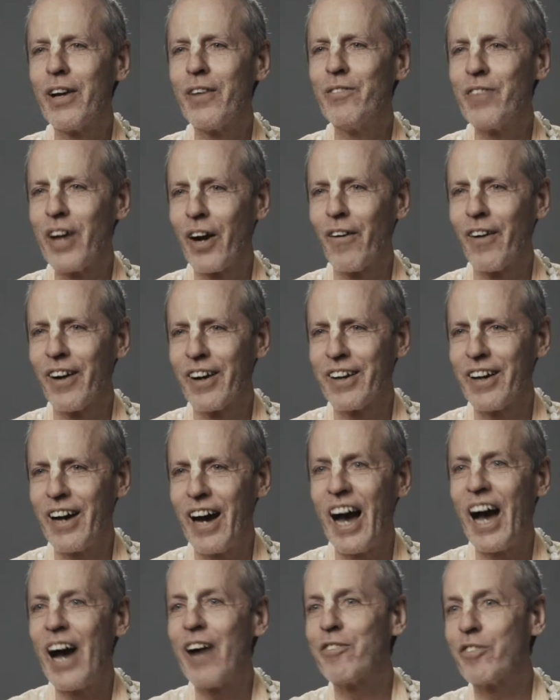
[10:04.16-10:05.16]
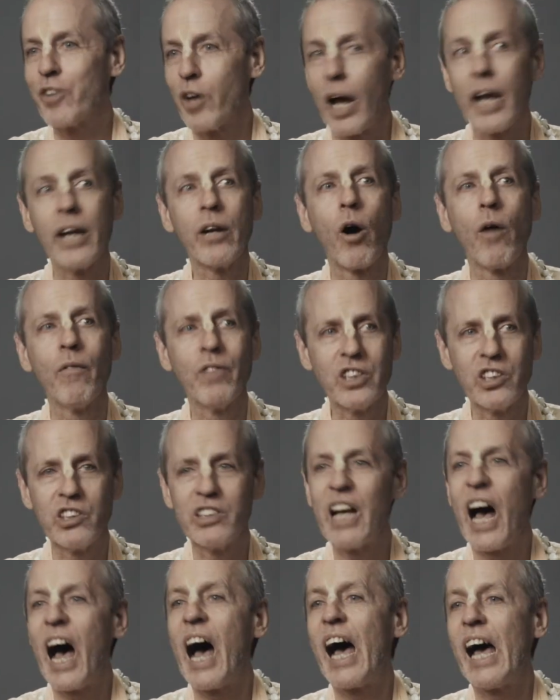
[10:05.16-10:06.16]
in America after, and
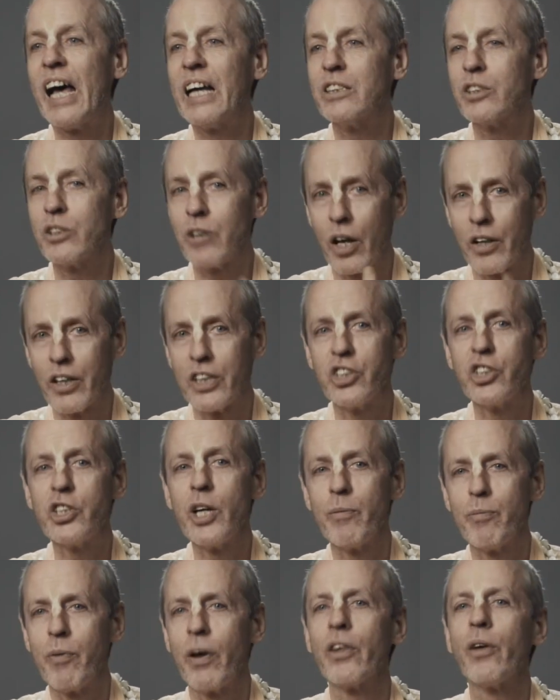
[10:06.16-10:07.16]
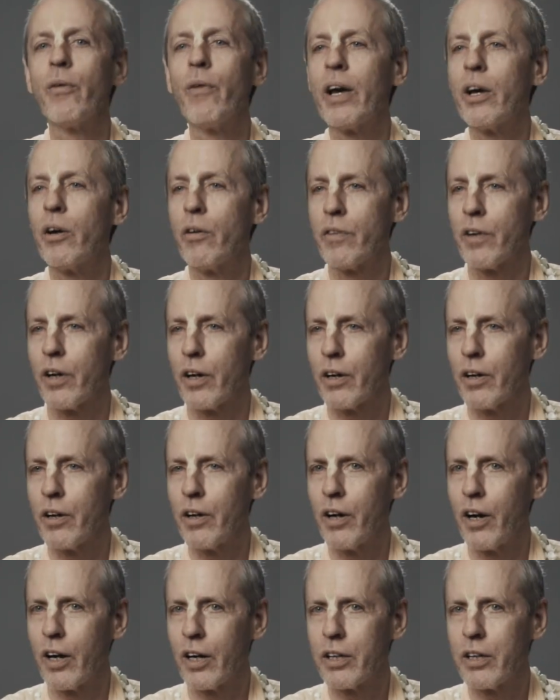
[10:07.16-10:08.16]
almost dies on the ship on the way over,
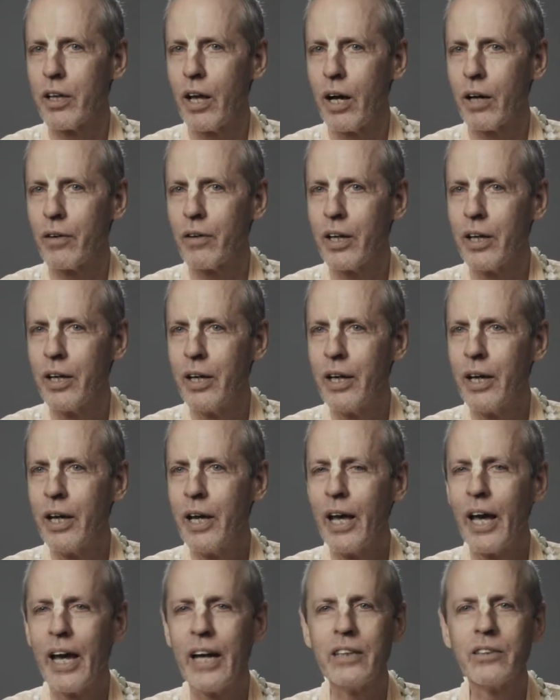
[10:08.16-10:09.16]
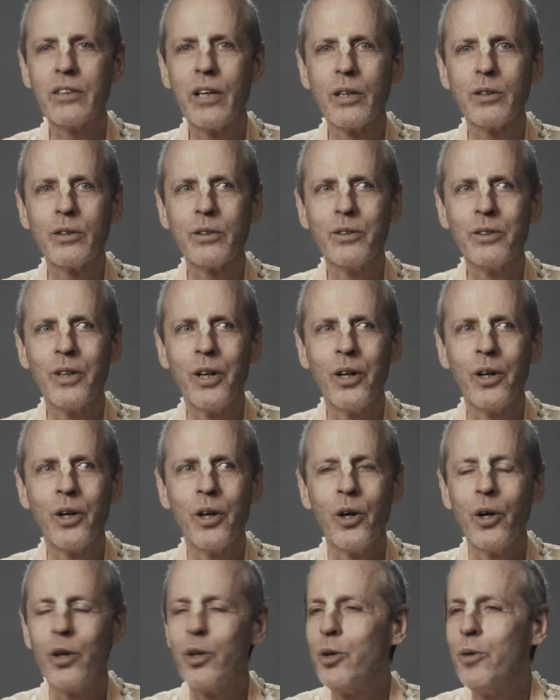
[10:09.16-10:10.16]
heart attack. And he says,
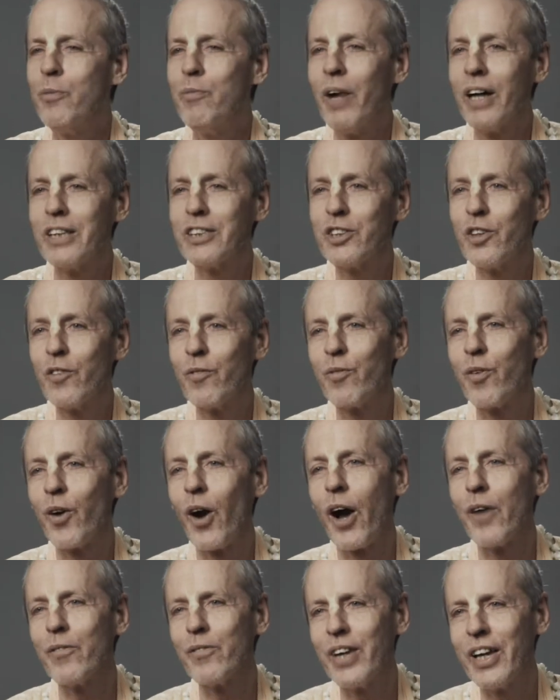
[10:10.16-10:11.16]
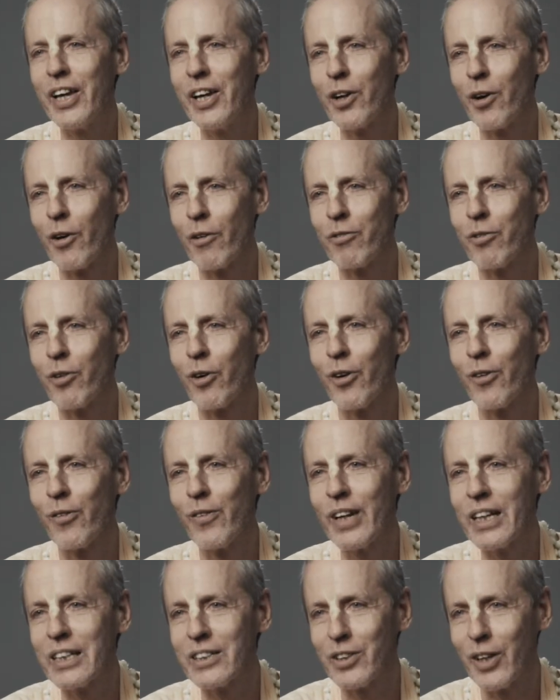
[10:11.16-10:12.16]
"You must have brought me here for a
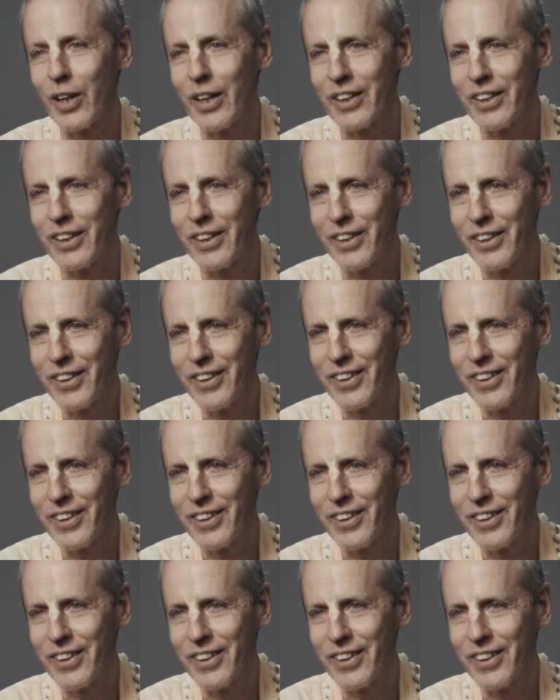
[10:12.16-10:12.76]
reason."